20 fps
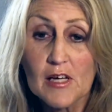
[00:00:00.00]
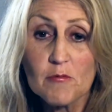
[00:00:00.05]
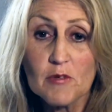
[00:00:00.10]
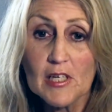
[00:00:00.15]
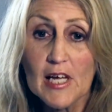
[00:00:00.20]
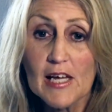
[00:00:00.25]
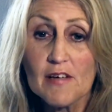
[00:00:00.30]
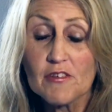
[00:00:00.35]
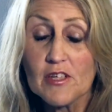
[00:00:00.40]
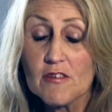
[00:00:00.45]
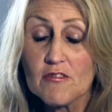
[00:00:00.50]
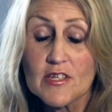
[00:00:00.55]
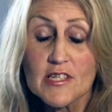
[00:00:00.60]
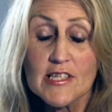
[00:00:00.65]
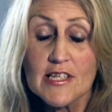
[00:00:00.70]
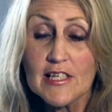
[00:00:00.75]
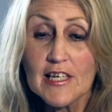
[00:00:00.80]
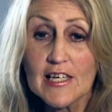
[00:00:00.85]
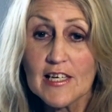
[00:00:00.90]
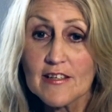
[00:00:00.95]
I mean, I've never
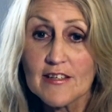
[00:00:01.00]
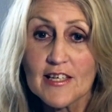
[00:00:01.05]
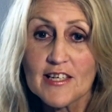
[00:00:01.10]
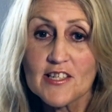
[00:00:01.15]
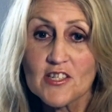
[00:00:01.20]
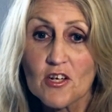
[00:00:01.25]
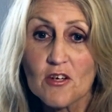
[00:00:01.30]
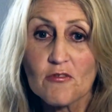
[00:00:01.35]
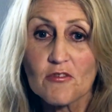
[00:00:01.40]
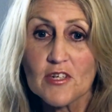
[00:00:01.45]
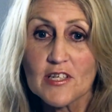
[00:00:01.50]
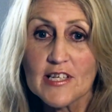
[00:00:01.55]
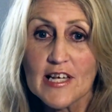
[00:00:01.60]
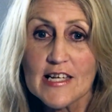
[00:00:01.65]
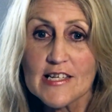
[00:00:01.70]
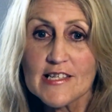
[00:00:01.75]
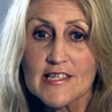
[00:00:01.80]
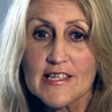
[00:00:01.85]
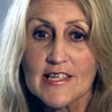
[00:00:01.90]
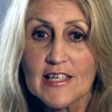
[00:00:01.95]
seen anything so
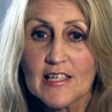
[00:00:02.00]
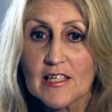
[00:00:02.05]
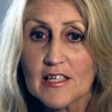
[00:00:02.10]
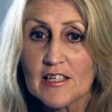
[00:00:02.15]
fantastic in